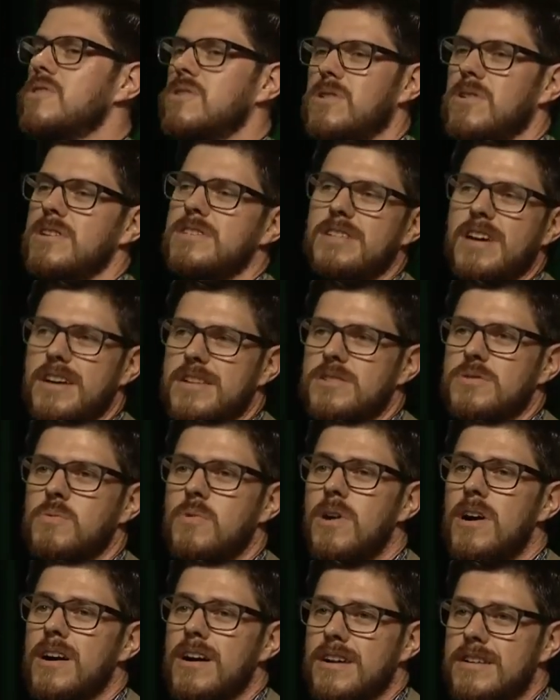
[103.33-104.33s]
cortex
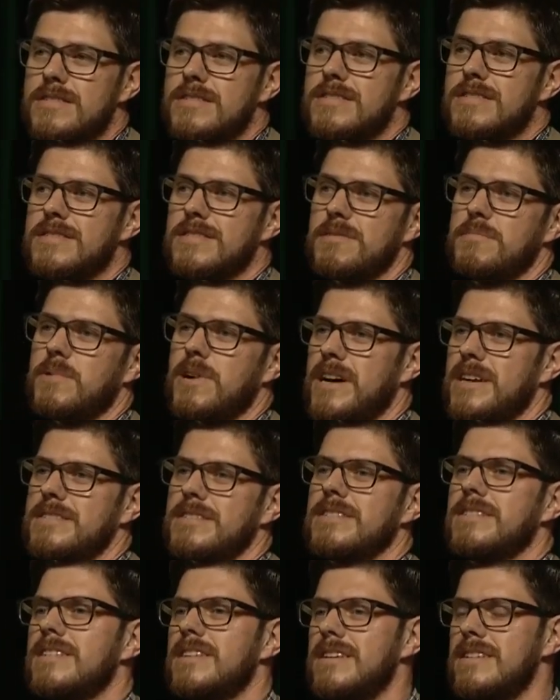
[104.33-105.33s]
works,
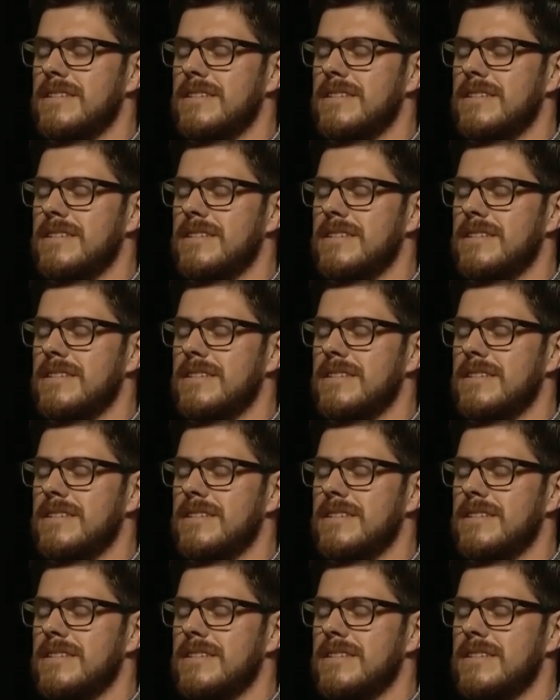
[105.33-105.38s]
surprisingly,